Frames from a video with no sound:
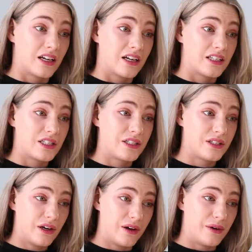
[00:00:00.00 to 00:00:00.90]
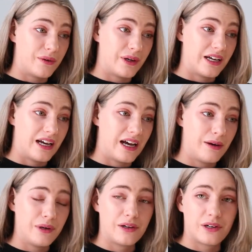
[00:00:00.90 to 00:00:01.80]
So
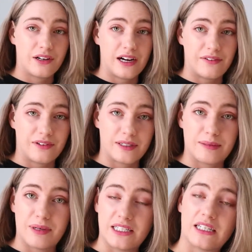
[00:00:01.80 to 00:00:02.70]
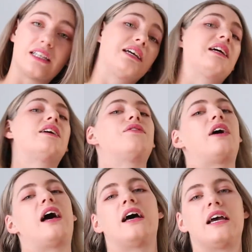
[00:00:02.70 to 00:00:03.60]
how I choreograph is basically, if
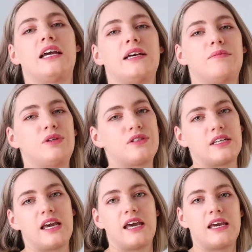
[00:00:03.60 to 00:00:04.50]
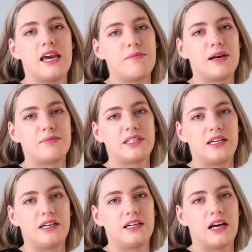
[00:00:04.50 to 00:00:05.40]
I am using a K-pop
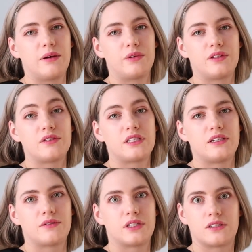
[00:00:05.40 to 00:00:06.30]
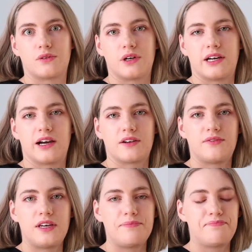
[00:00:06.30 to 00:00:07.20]
song, I will use the original
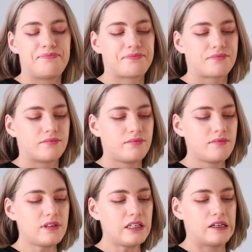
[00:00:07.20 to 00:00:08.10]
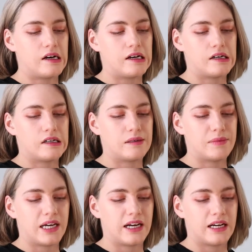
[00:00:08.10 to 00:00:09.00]
choreography.
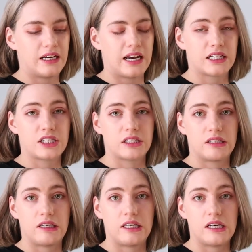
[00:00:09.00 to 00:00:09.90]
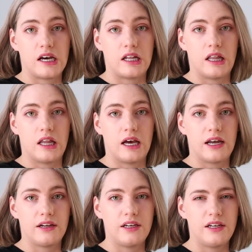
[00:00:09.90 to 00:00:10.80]
And actually a
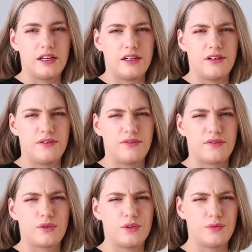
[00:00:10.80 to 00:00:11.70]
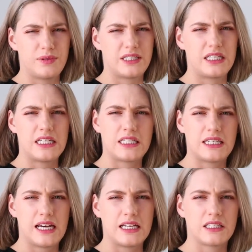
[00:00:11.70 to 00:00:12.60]
lot of groups these
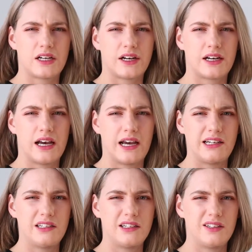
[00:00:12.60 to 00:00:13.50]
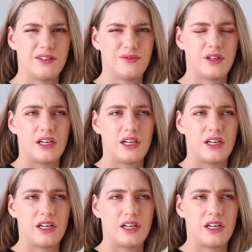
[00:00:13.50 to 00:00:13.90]
days are kind of